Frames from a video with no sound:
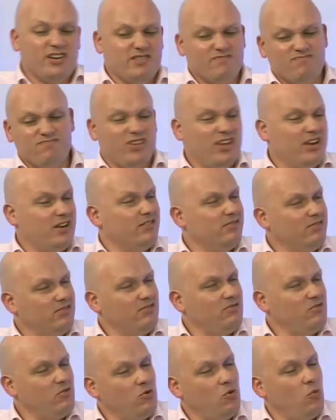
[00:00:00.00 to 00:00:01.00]

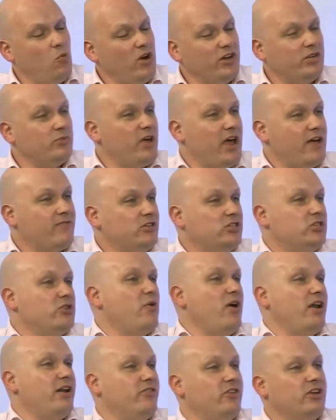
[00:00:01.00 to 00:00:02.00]
do we have to do
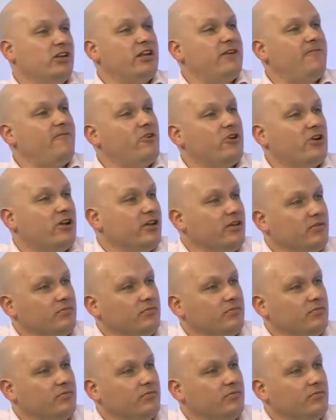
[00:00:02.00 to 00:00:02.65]
anything differently?